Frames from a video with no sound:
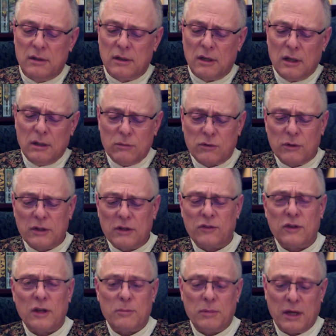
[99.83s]
I was going to
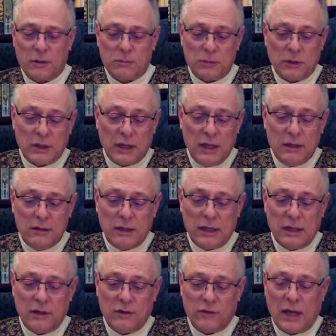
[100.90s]
step out, but the king
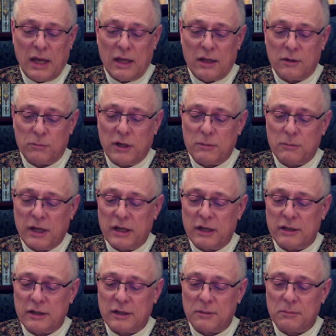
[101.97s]
laid his hand upon my
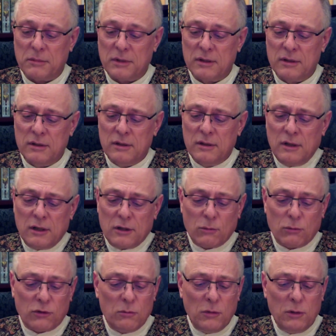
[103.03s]
arm. There
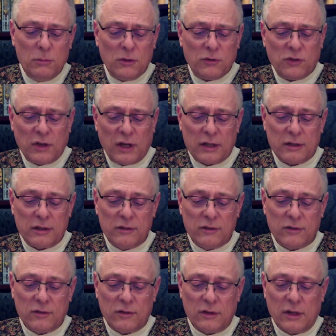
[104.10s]
was a moment of
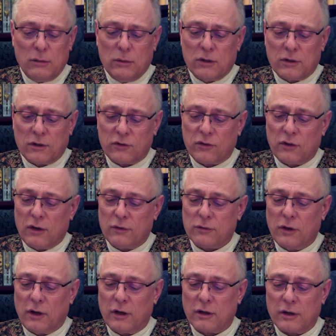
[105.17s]
silence, then we heard a soft
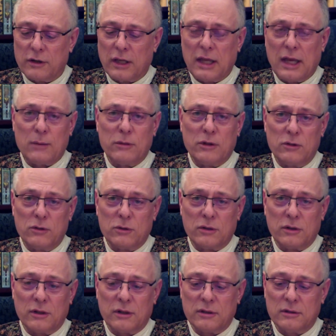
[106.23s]
knock on the cabin
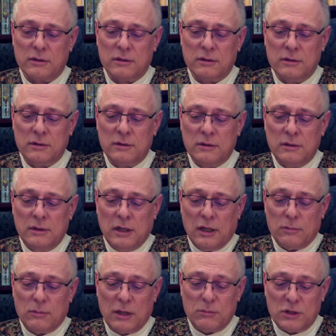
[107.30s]
door. It
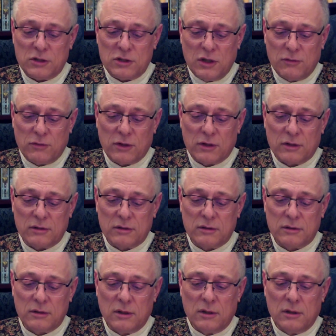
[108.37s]
made me shiver.
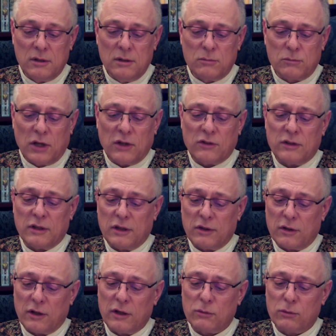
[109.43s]
Presently the
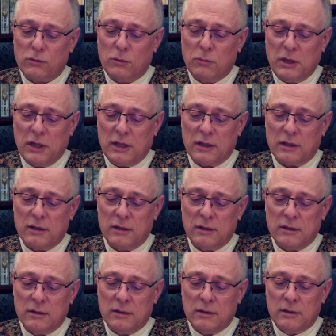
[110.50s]
knock was repeated,
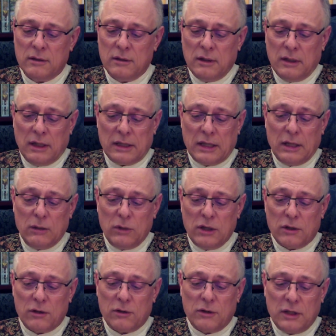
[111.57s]
and then we
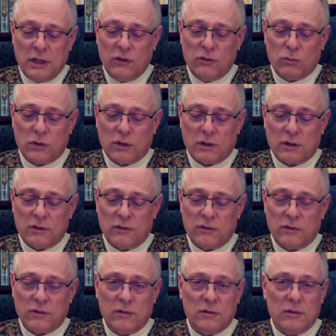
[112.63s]
heard these
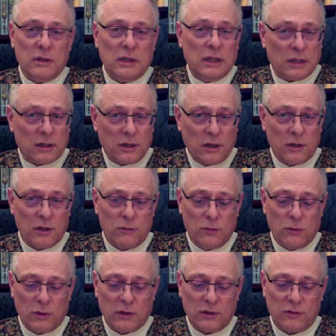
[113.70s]
words in a guarded
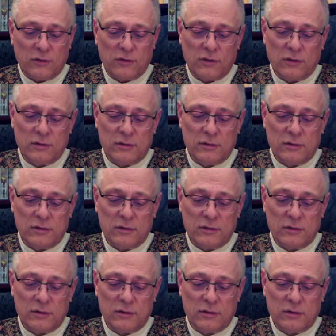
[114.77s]
voice.